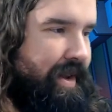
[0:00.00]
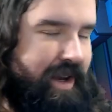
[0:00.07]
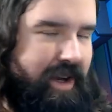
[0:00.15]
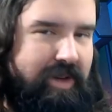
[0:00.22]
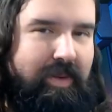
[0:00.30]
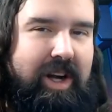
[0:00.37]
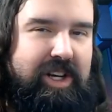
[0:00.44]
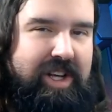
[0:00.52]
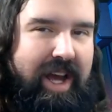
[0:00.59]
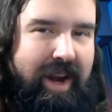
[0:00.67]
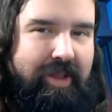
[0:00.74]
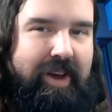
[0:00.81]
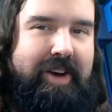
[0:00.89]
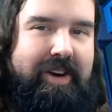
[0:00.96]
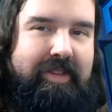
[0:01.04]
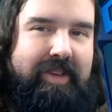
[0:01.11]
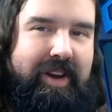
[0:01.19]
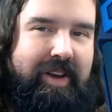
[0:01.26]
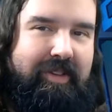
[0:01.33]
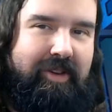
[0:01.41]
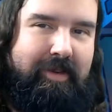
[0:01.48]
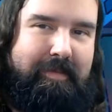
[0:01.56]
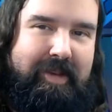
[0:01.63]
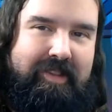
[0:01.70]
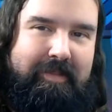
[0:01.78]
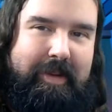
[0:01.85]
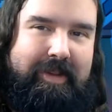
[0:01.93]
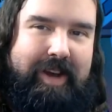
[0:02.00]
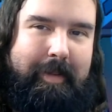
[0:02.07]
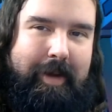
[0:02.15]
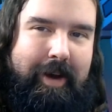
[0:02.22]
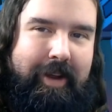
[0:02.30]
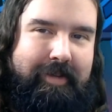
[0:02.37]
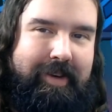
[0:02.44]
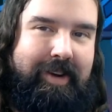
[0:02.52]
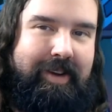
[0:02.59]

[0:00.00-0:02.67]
You should watch Dino Thunder if you if you missed Tommy Oliver.